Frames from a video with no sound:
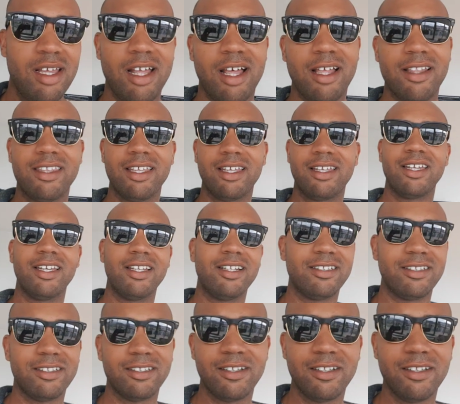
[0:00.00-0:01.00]
I'm
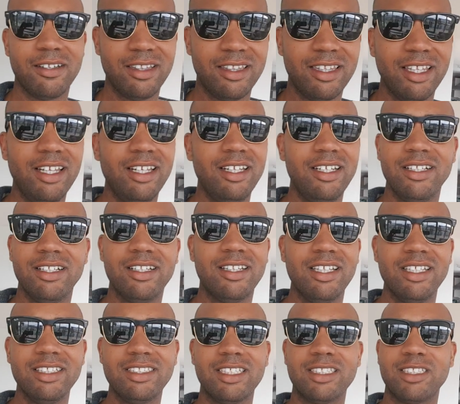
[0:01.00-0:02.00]
thinking,
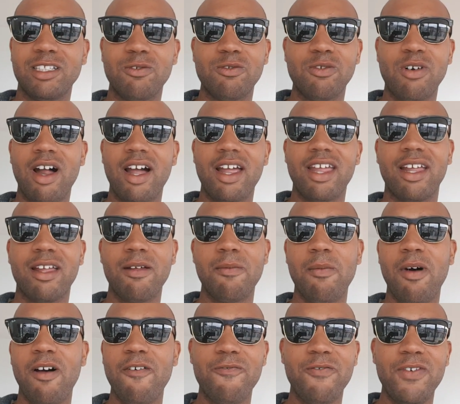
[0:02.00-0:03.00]
this isn't right.
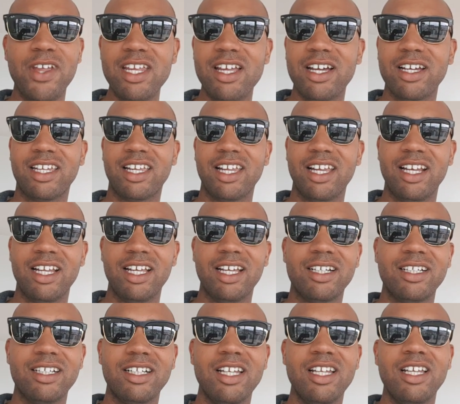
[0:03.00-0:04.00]
My feet are
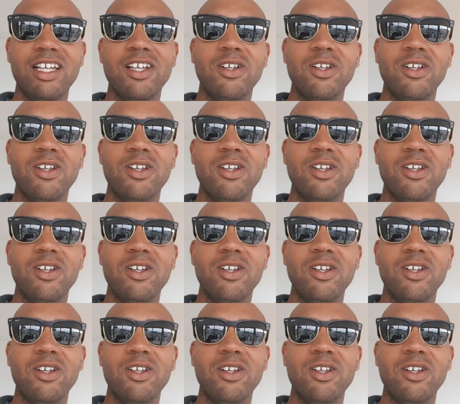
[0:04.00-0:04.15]
killing.